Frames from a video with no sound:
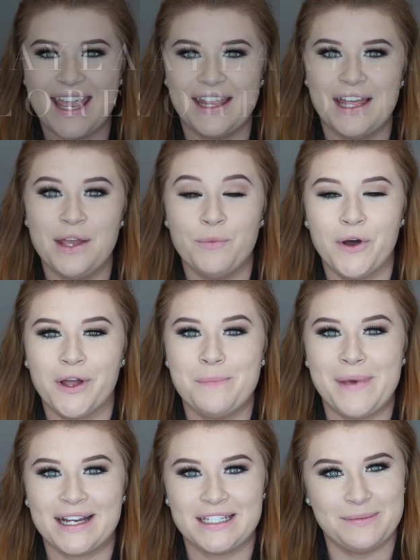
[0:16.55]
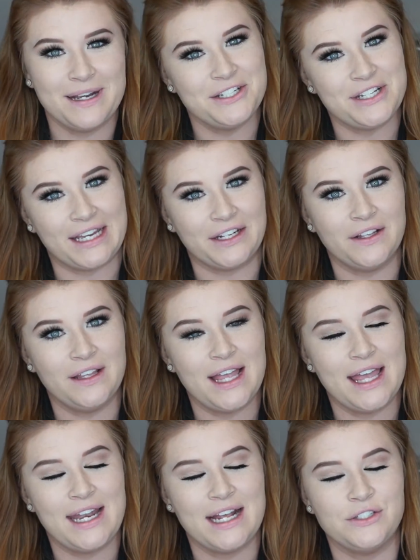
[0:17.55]
Kayla and welcome back to my channel.
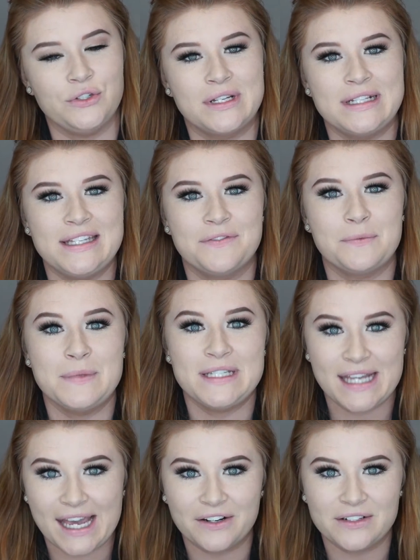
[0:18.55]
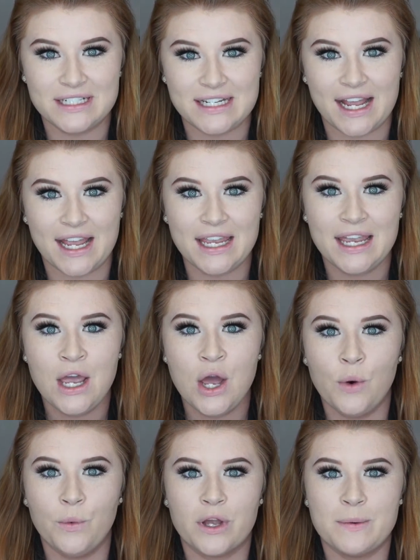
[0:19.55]
And as you can see from the title today,
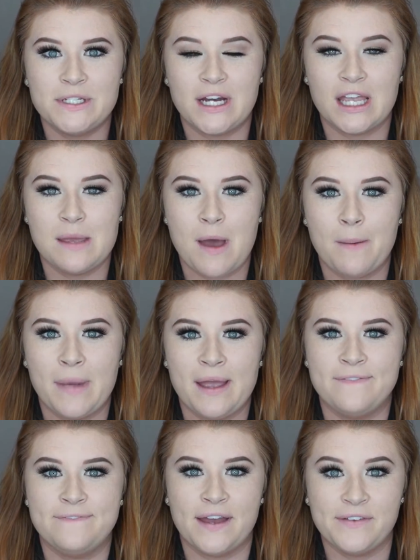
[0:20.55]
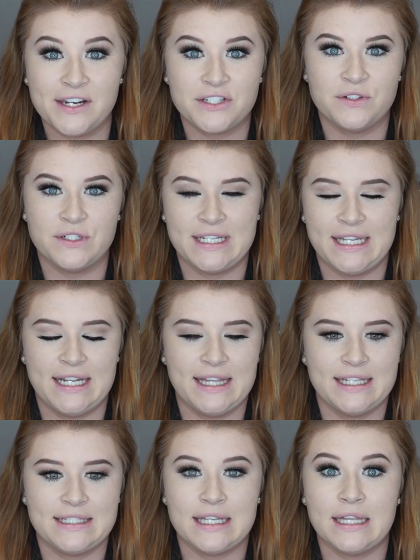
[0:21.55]
we're going to be talking about my foundation routine, and
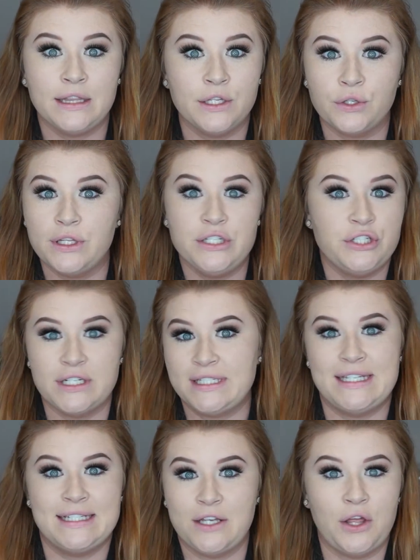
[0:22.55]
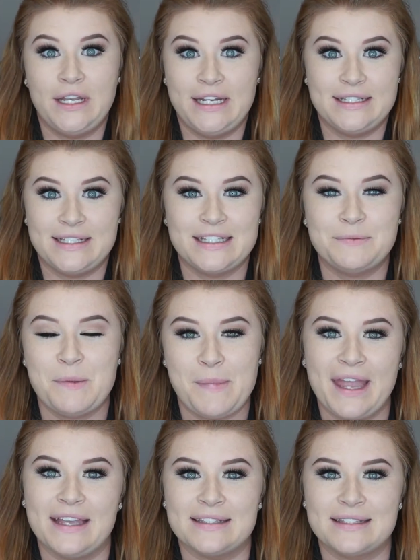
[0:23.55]
that's literally that's all it is. That's my
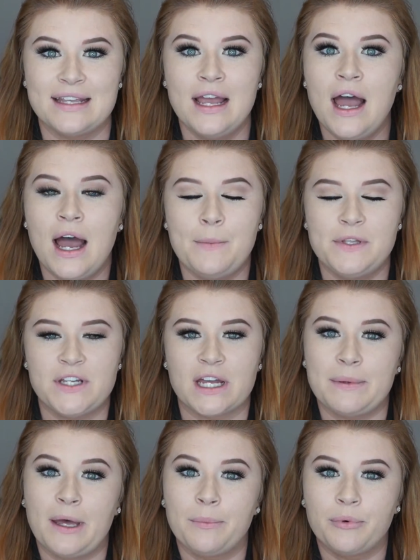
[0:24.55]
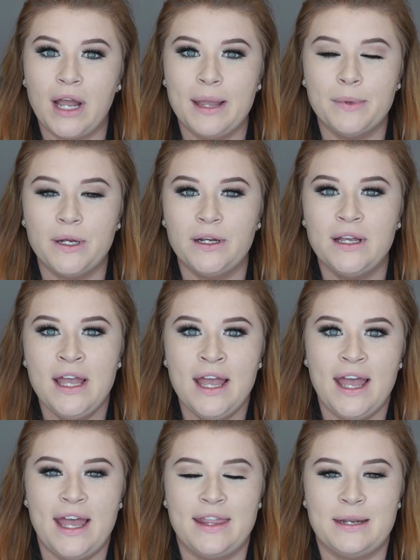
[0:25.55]
base. I'm going to talk about primer, and
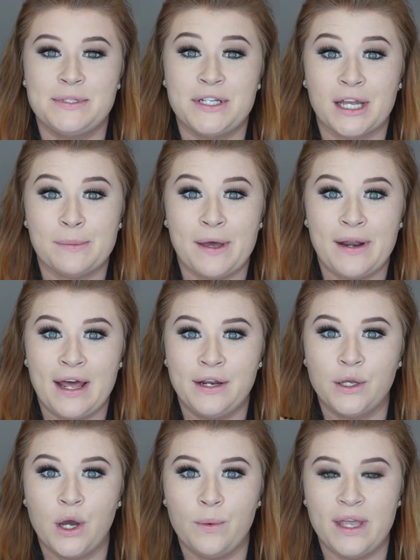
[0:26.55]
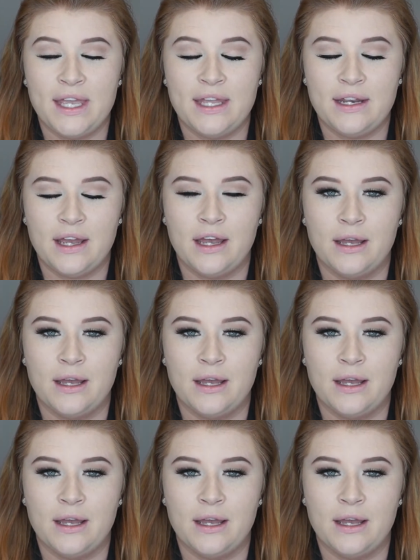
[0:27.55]
then I'm going to talk about how to go in